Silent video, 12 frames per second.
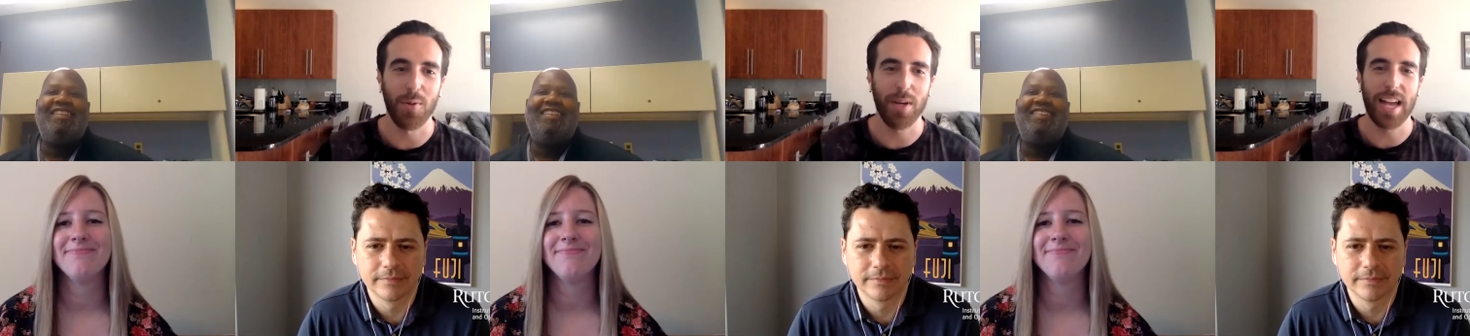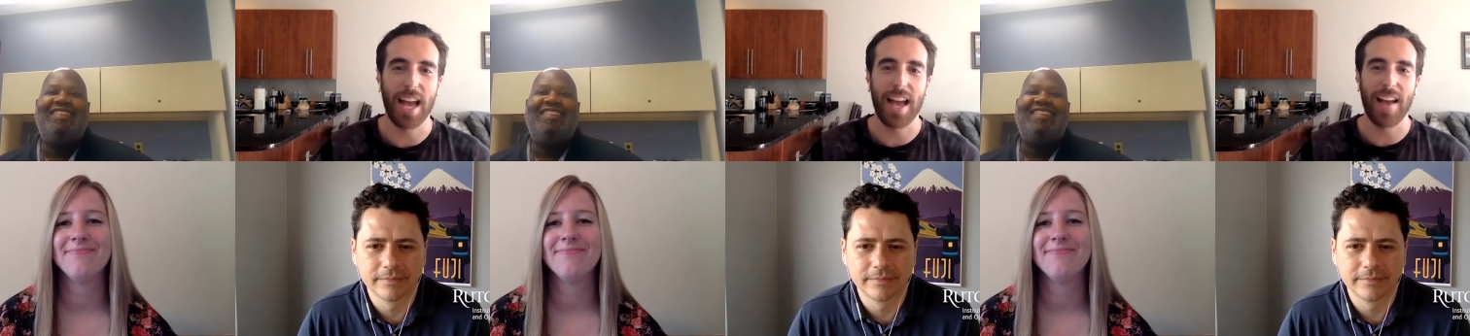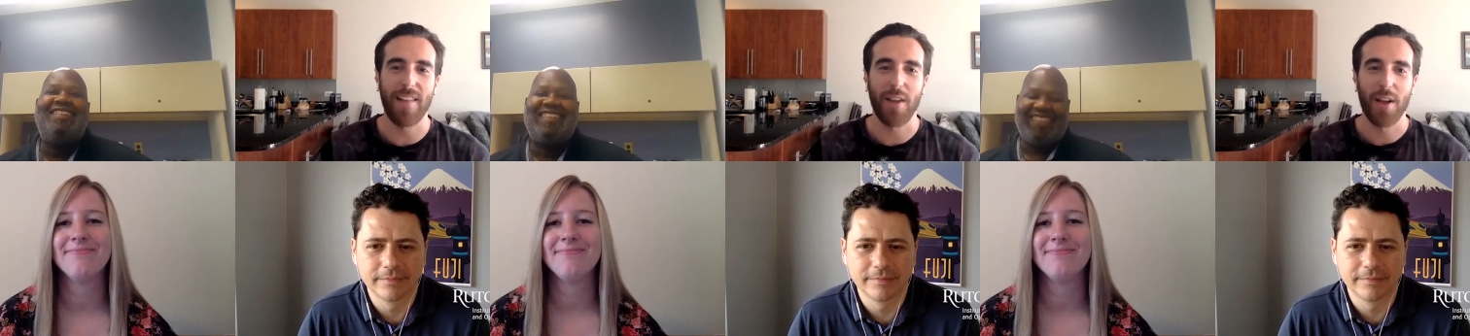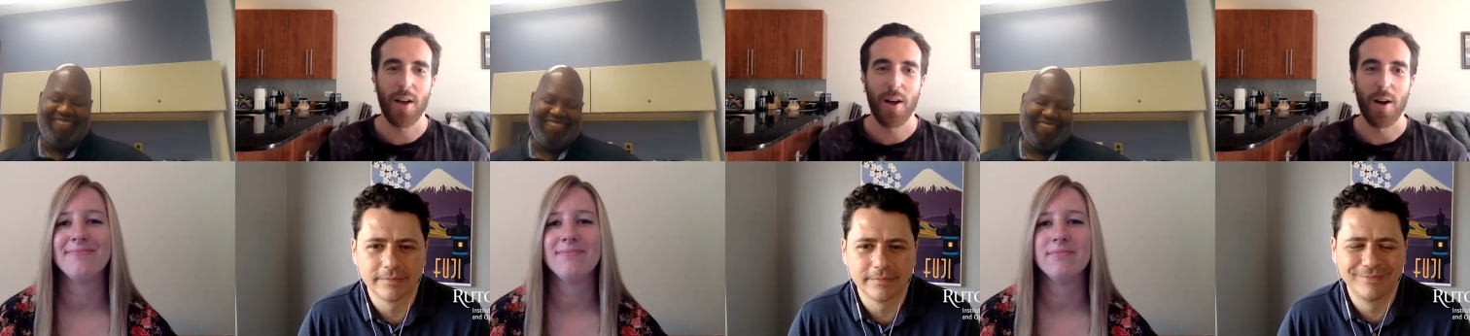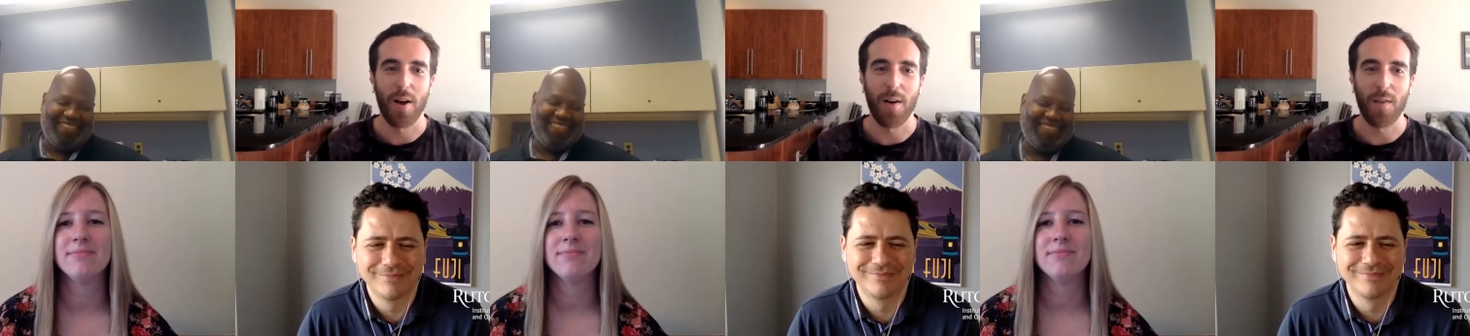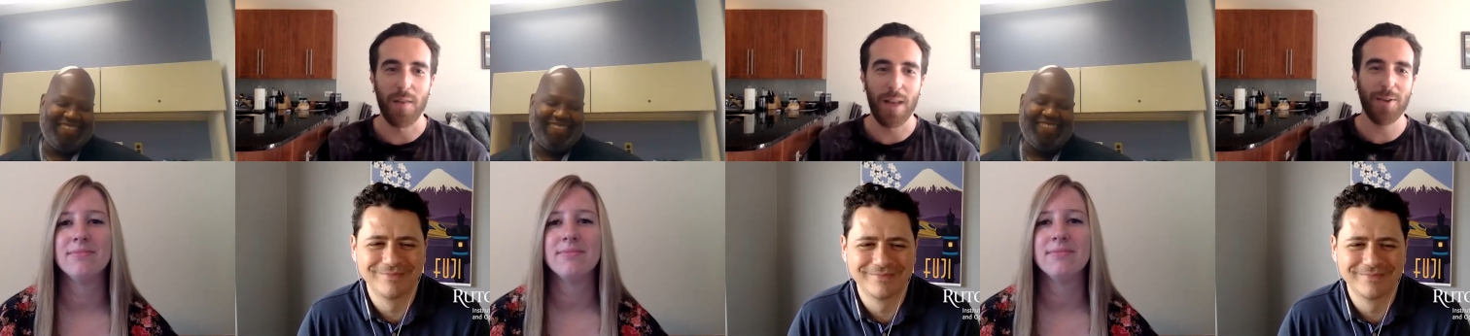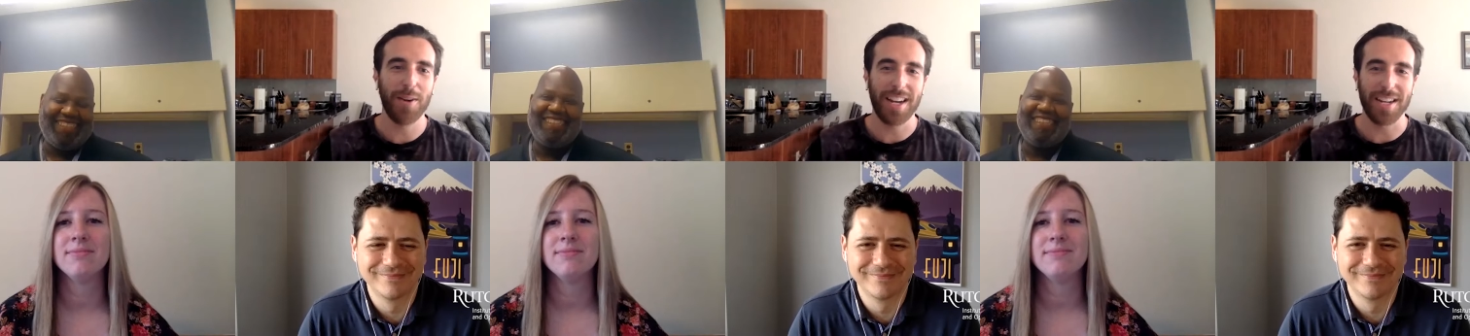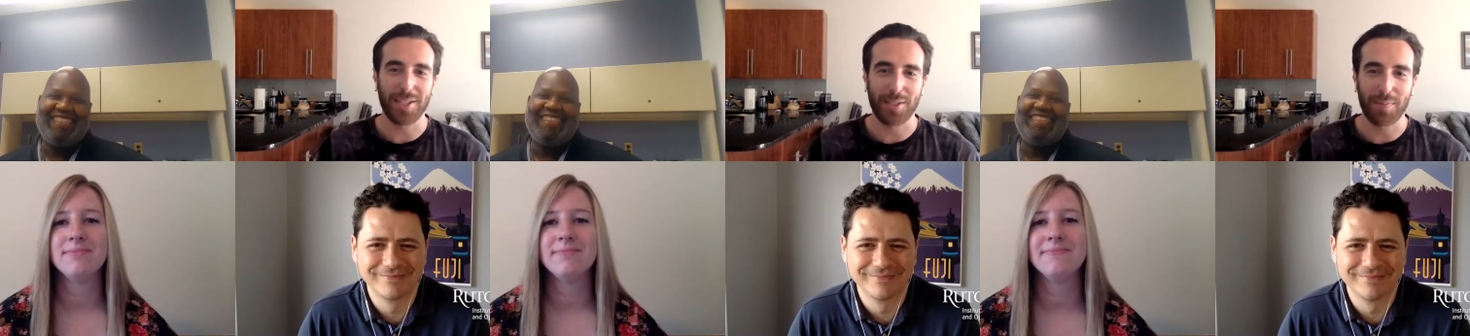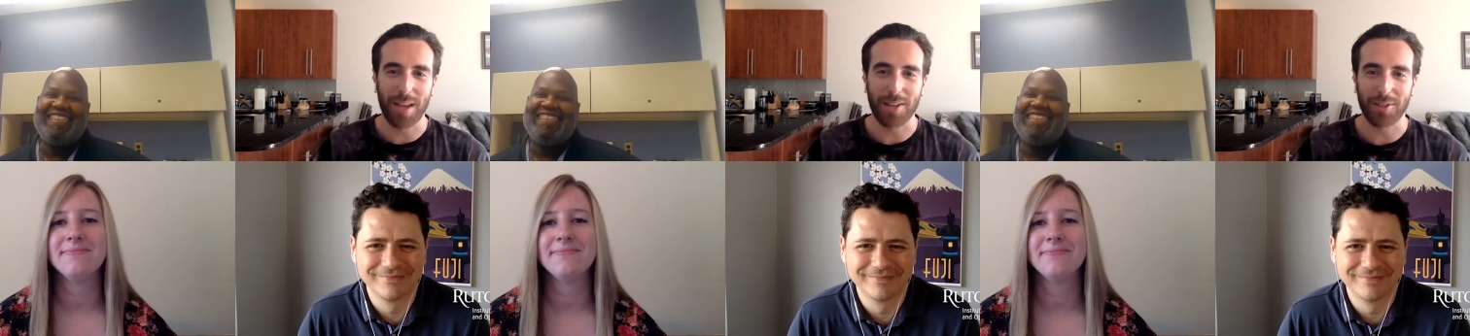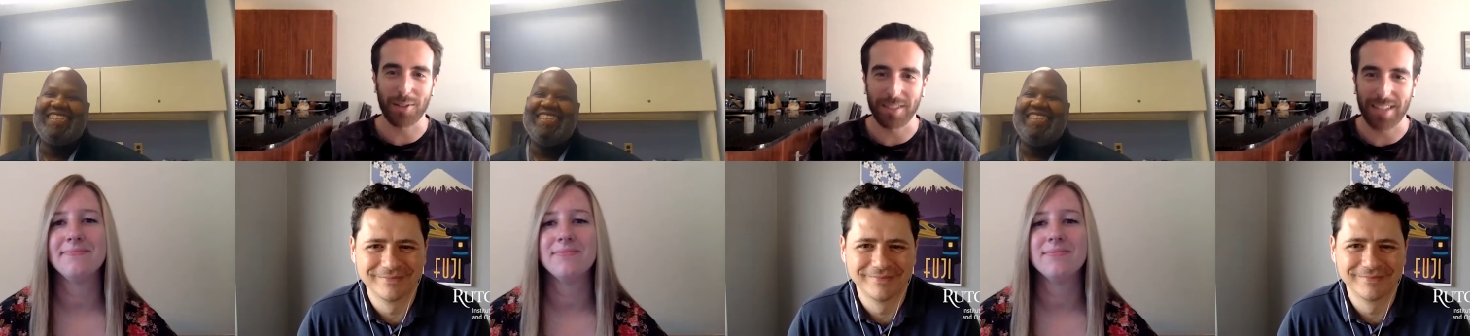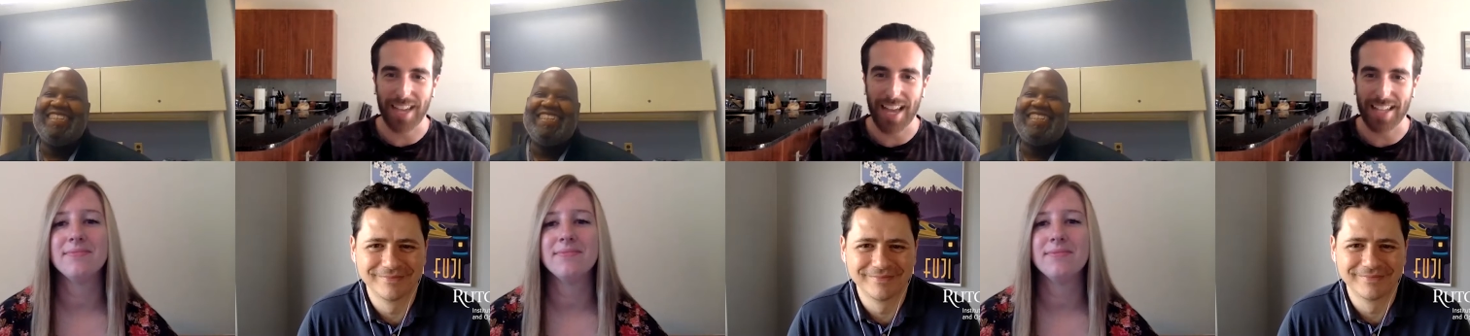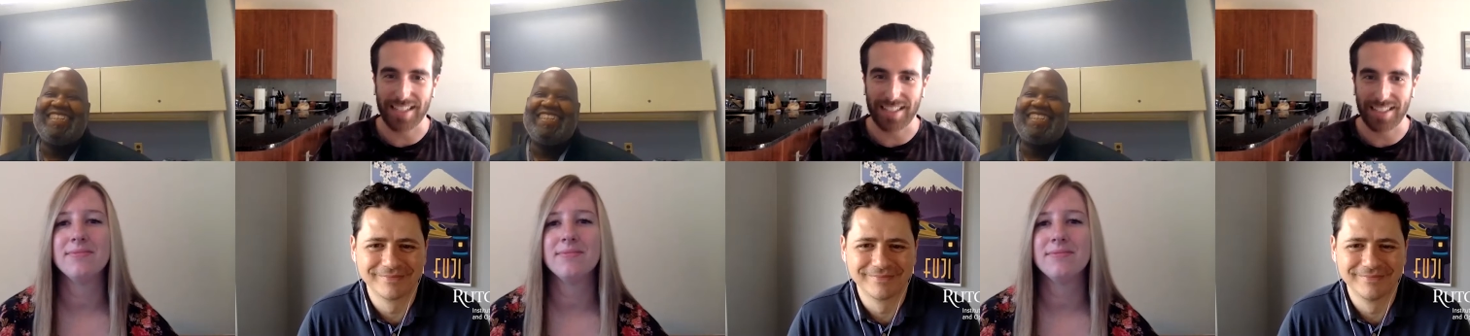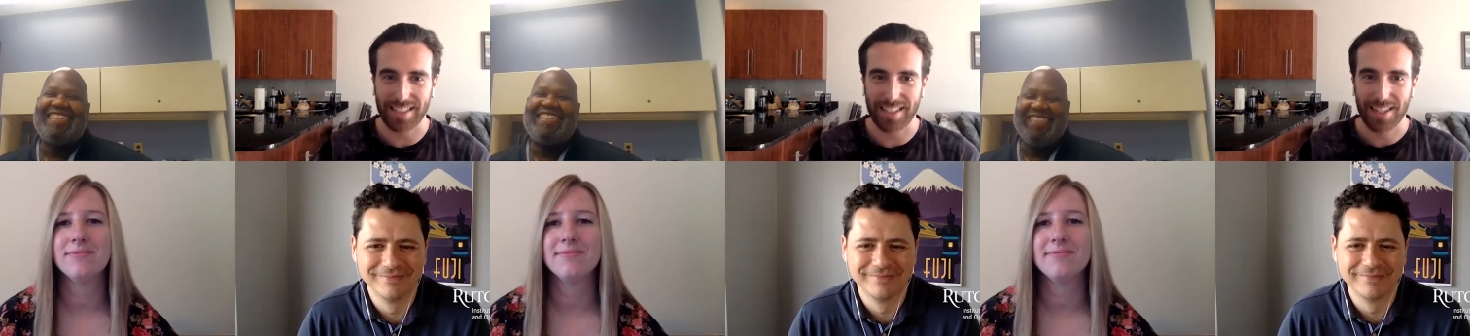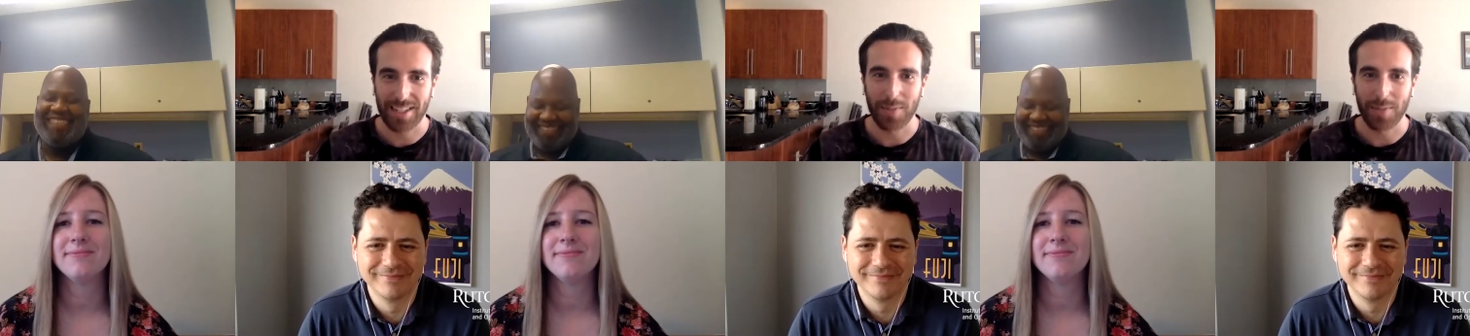Speaker 1: We have a very special guest.